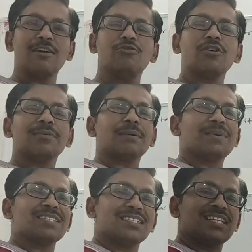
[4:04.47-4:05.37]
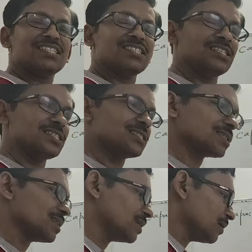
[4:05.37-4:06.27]
The SI unit of capacitance
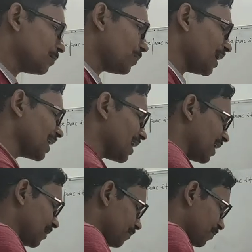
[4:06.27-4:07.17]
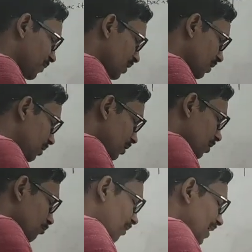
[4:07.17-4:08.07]
is farad.
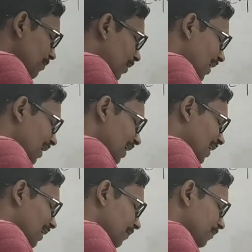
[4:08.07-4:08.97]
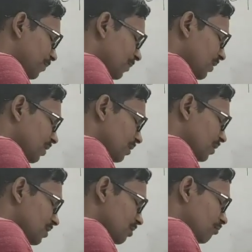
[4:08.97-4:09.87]
So 1 farad
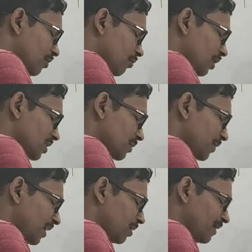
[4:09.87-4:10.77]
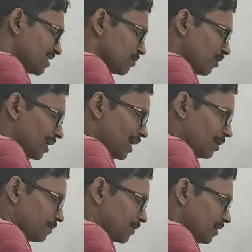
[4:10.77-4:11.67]
is equal to, it is represented by symbol
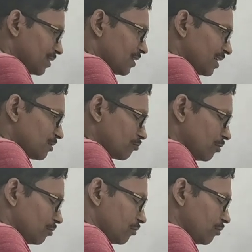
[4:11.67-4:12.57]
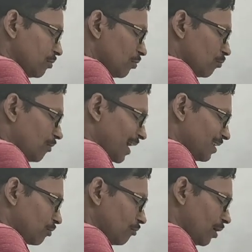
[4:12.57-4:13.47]
F, that is equal to
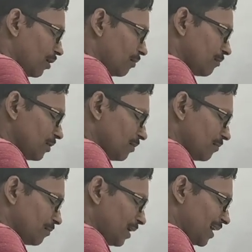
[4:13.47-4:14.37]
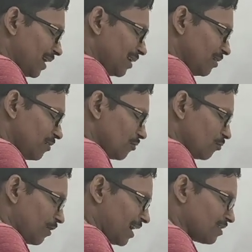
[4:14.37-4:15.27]
1 coulomb by
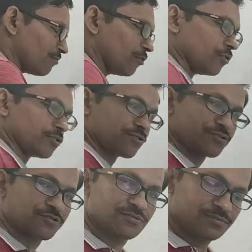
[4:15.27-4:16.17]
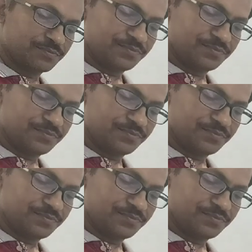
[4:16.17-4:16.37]
1 volt.